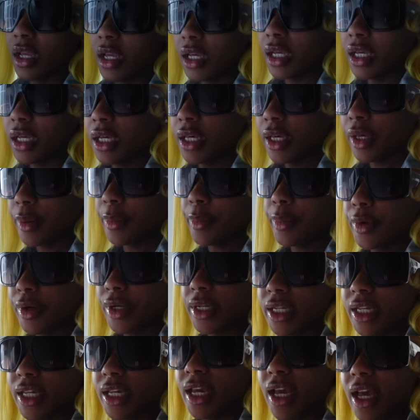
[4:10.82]
good
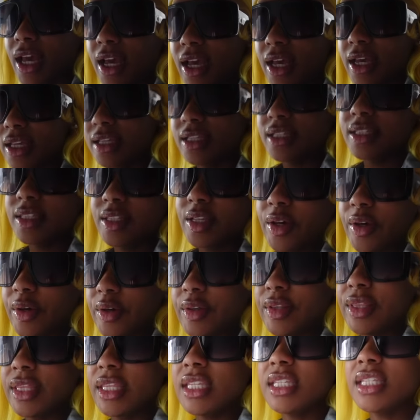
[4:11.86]
morning guys
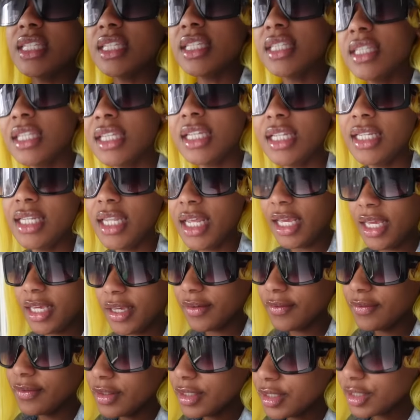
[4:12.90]
so this is the
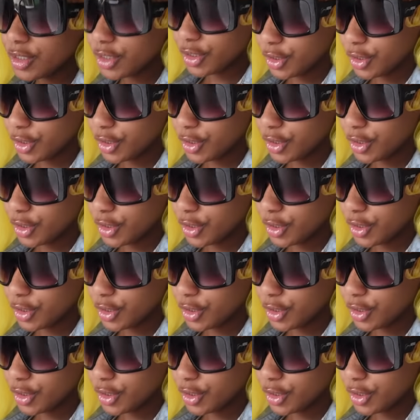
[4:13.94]
day of the